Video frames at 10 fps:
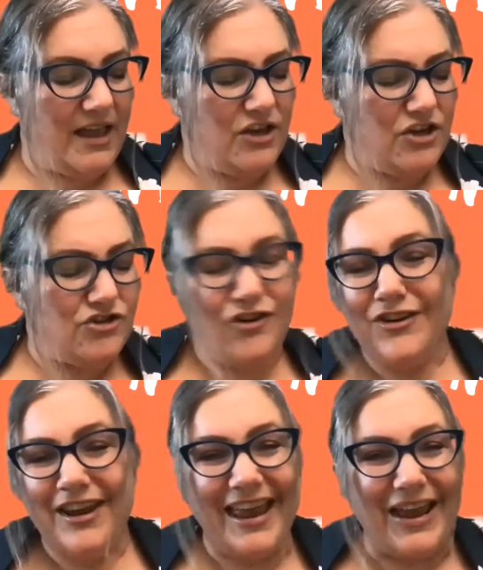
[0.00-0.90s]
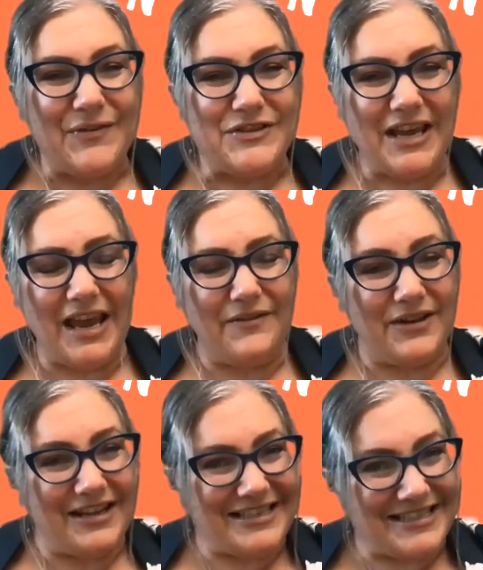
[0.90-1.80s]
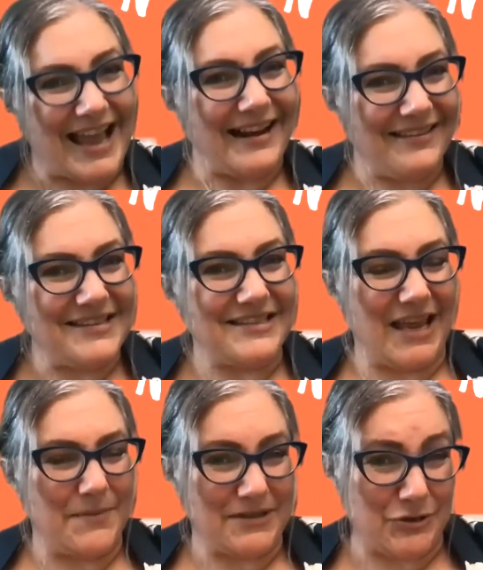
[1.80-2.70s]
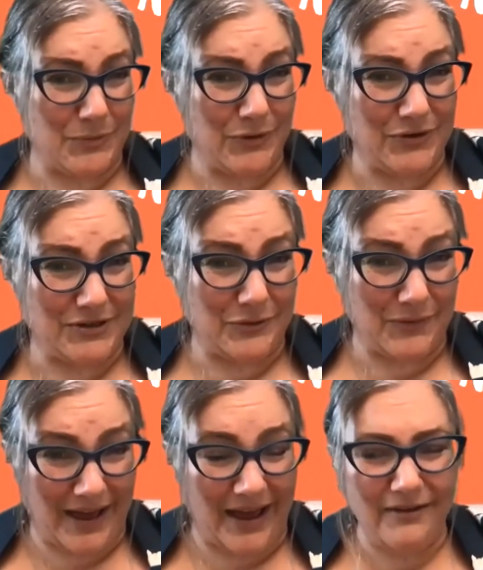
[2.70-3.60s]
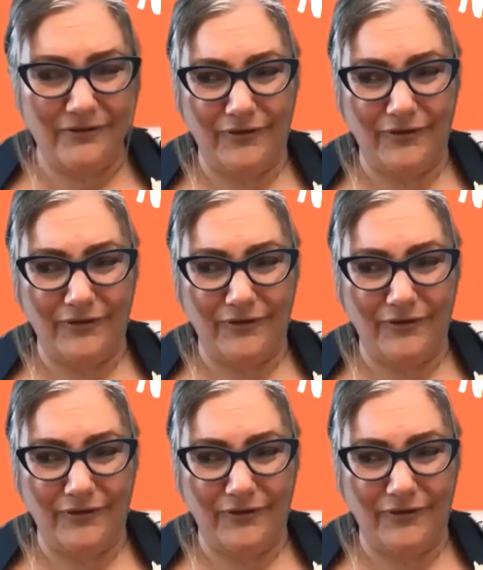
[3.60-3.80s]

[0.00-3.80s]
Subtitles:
You don't have to have it exactly the same as your personal life.